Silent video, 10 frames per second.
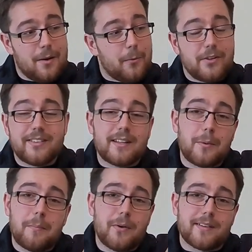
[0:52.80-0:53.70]
we're just gonna
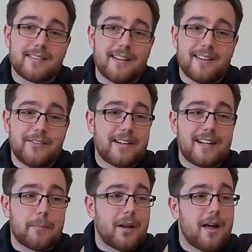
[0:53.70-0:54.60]
unbox it, and you're gonna
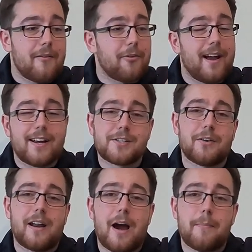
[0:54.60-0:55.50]
get my live reaction
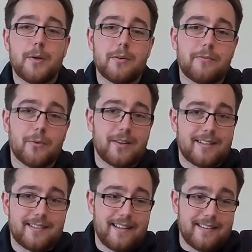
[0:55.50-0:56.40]
on how beautiful
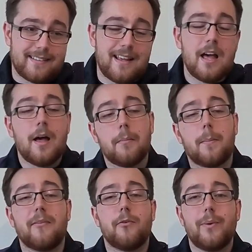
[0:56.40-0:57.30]
this is.
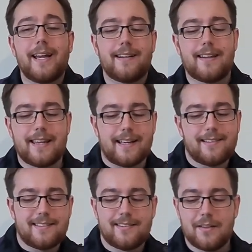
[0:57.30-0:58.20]
But before we get into
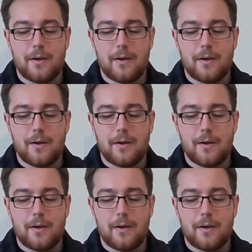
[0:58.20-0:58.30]
this,